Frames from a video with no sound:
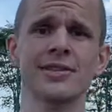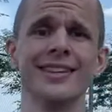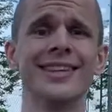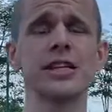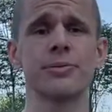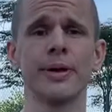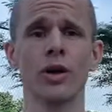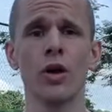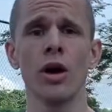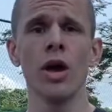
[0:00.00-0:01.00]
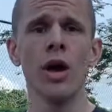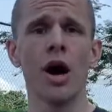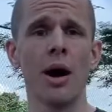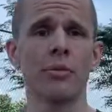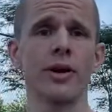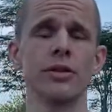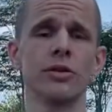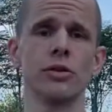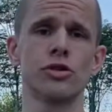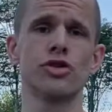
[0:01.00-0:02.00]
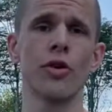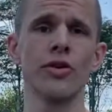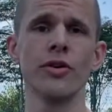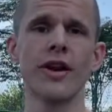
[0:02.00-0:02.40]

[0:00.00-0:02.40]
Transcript: In this video, I'm going to show you